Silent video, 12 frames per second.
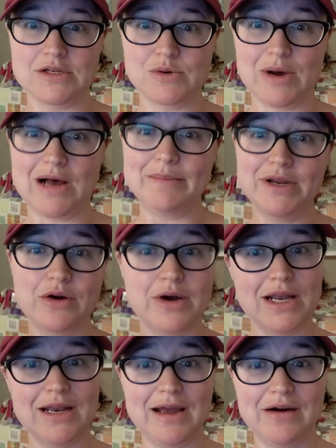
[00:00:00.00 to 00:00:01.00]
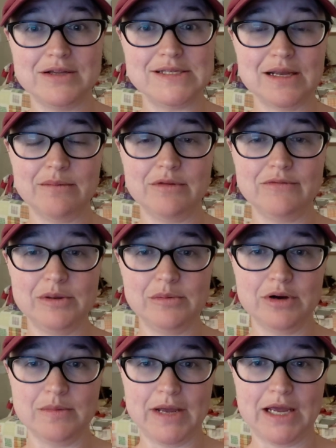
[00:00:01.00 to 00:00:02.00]
So I'm going to go ahead now and set up the
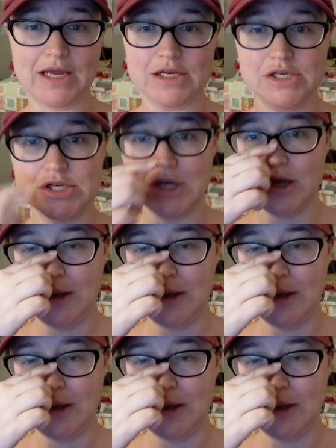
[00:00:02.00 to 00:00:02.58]
Flipgrid page,